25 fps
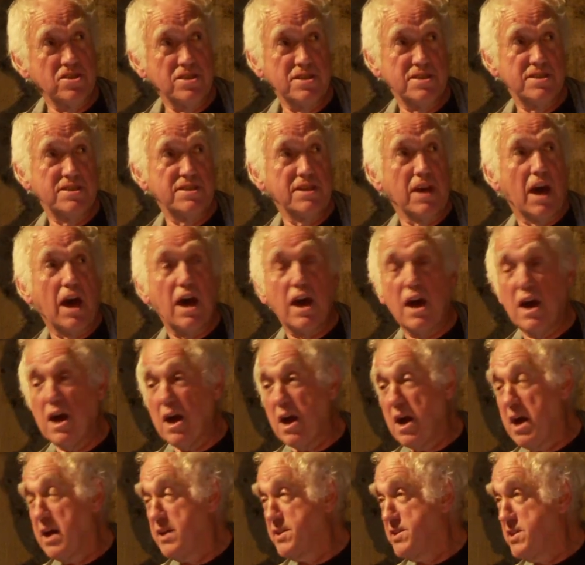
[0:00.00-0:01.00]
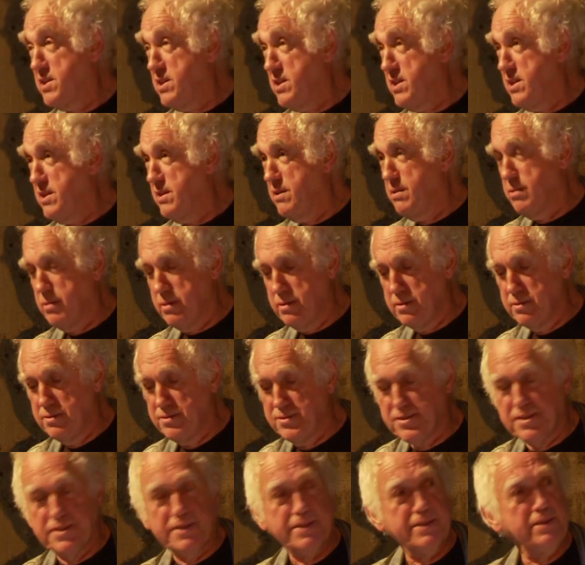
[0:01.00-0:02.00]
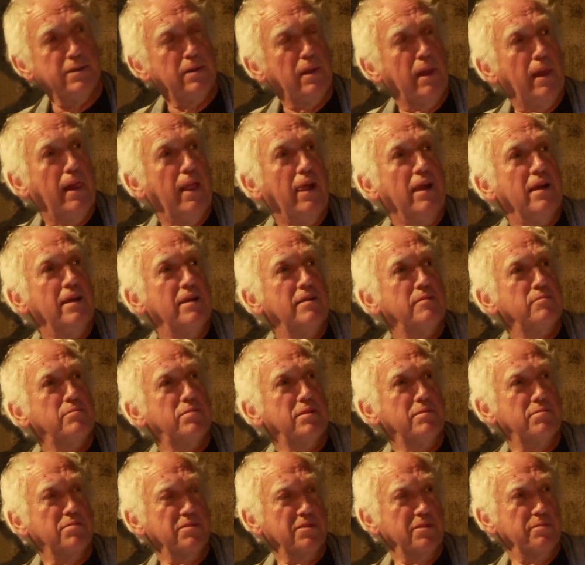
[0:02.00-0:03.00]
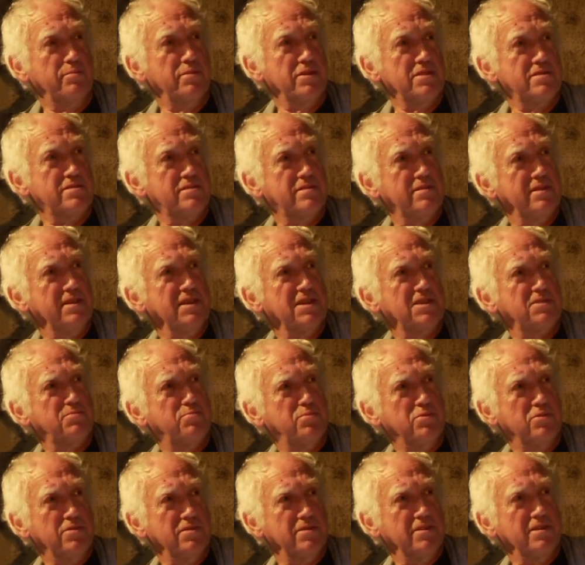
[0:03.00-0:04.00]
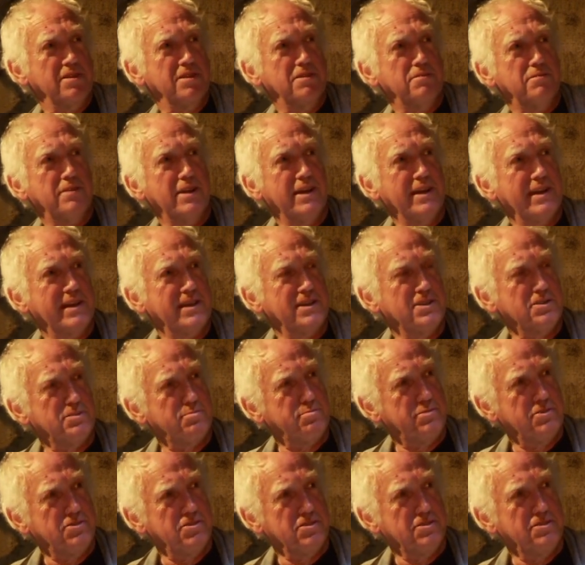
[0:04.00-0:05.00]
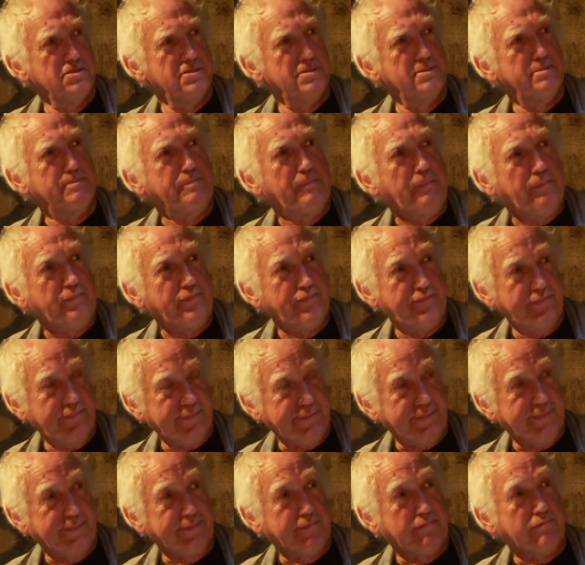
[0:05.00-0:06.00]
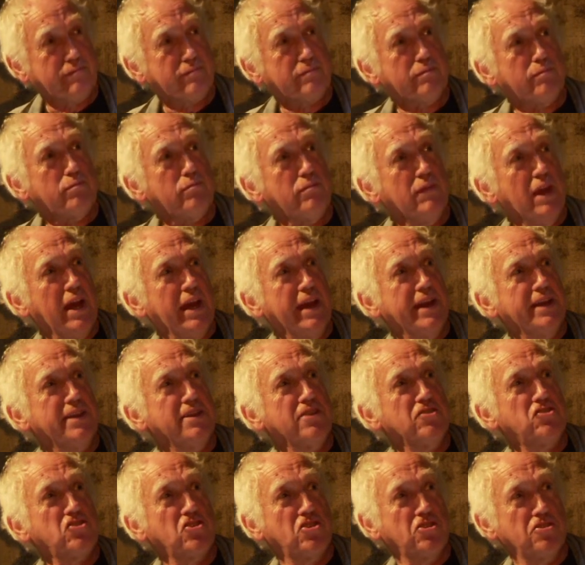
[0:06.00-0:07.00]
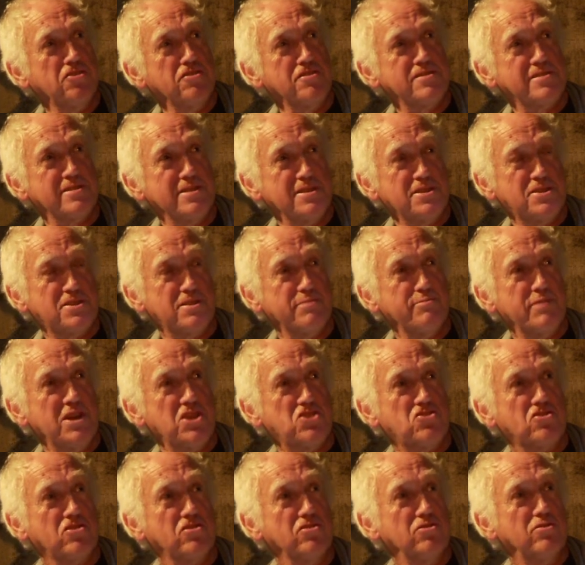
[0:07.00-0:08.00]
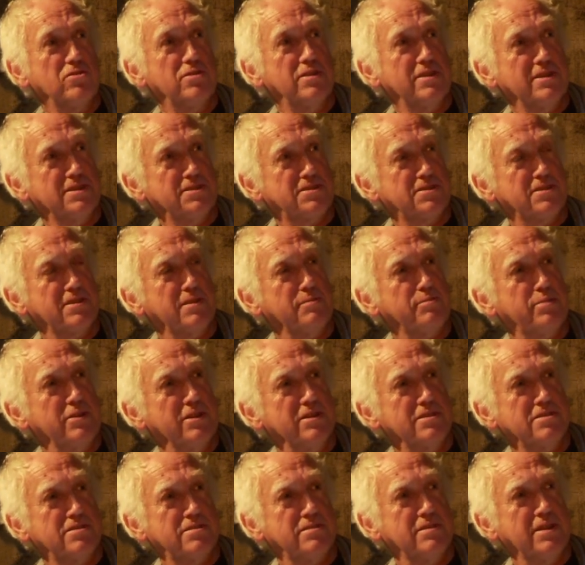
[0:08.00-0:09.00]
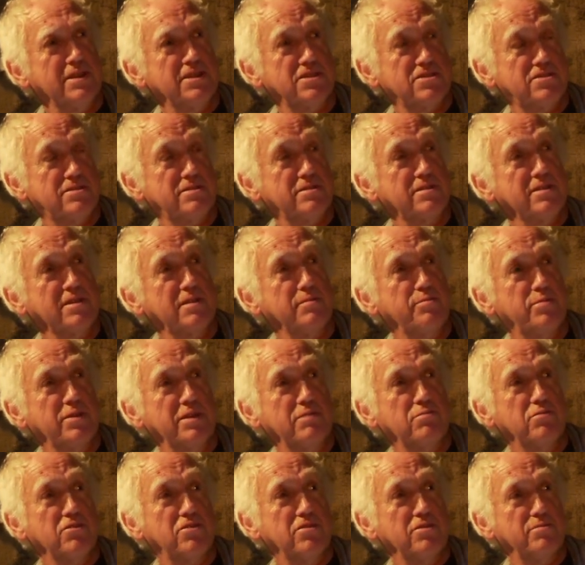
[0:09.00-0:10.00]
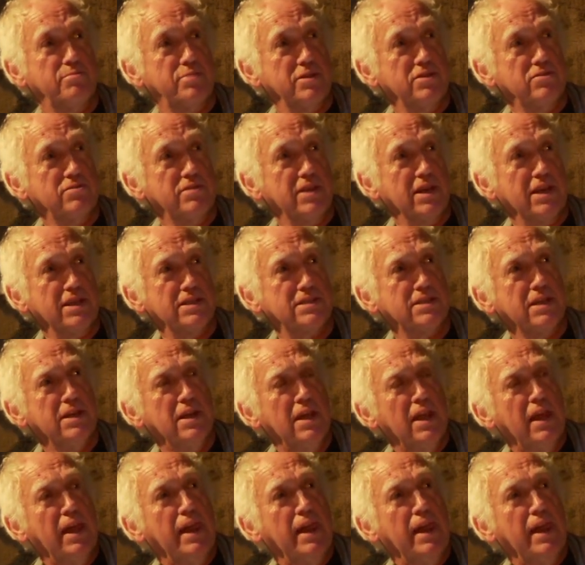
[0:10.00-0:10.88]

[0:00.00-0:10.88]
This is Zaha Hadid, who's probably the best export that Iraq has produced. And it's curiously symmetrical as compared with her buildings.